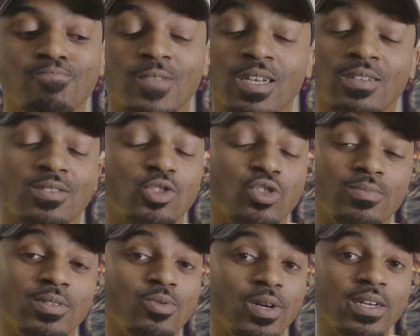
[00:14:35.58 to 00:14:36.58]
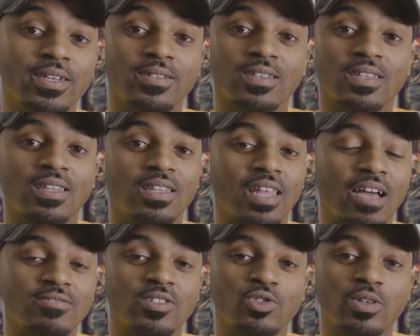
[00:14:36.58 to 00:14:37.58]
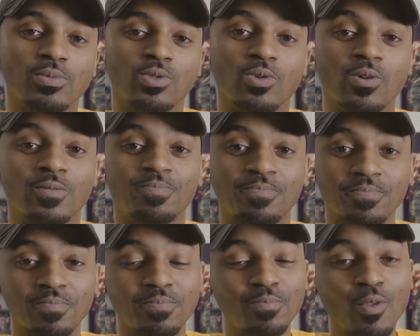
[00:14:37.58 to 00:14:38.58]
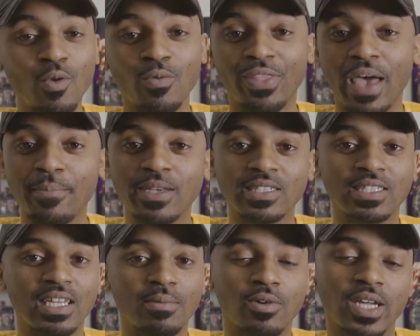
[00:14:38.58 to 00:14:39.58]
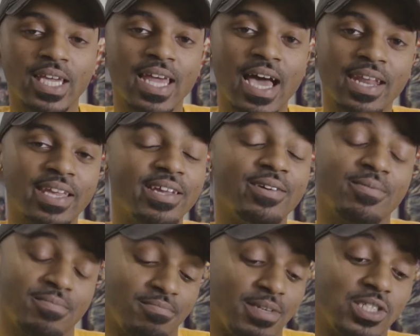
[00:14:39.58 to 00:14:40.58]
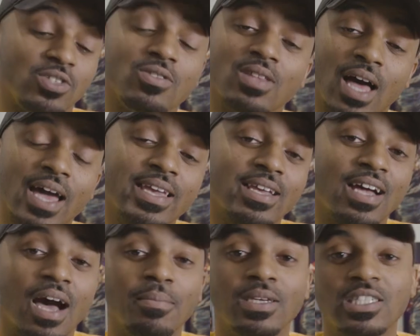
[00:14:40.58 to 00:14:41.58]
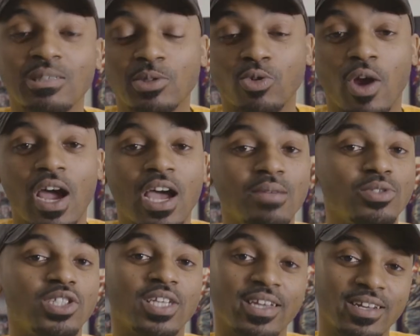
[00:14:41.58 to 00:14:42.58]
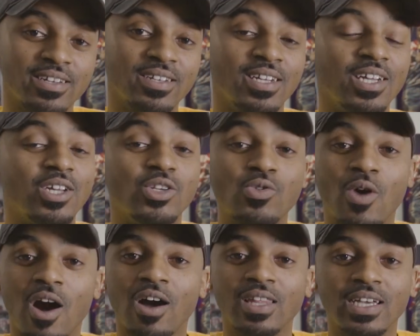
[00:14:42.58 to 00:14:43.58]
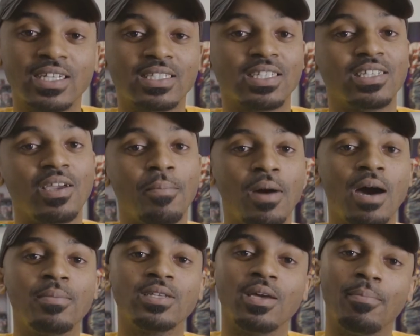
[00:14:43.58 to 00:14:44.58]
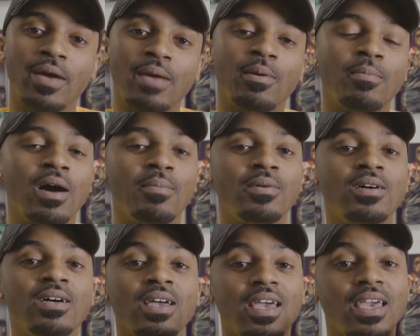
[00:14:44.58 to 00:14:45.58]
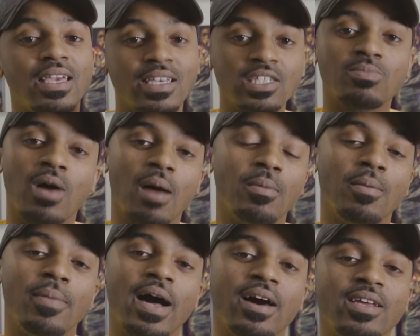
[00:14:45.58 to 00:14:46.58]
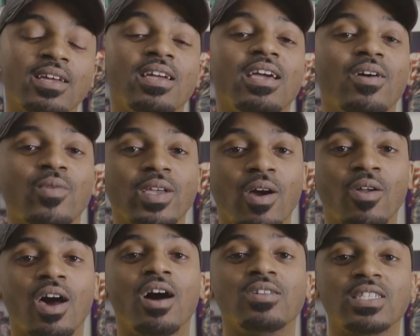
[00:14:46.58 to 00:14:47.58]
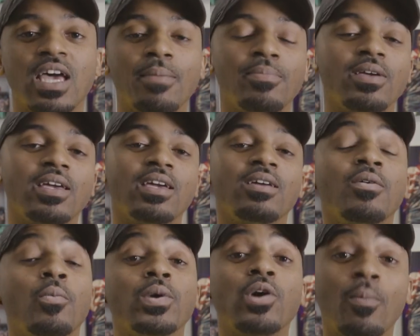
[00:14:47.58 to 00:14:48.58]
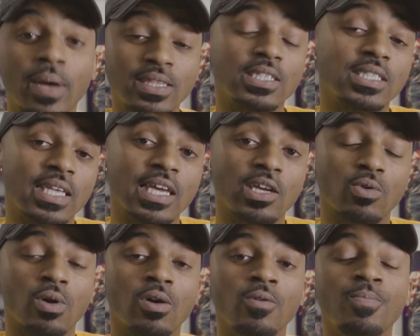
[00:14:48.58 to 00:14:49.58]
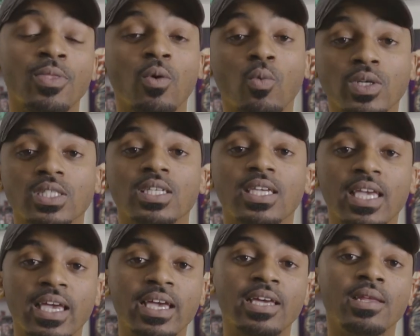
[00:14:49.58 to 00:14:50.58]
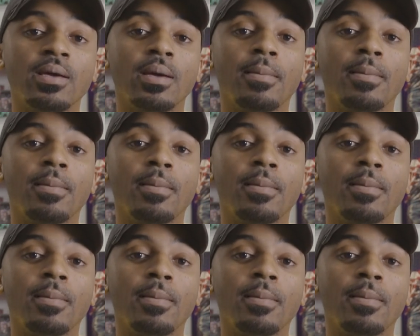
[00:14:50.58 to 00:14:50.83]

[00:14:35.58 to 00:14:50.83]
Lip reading: Yeah, Trippie Redd, Life's a Trip tour. That being said, I'm gonna get out of here. Make sure you like, comment, subscribe, share, do all that. Tell your mama, your baby mama, and his mama about it. And we gonna all tap in. We gonna make this thing grow. Once again,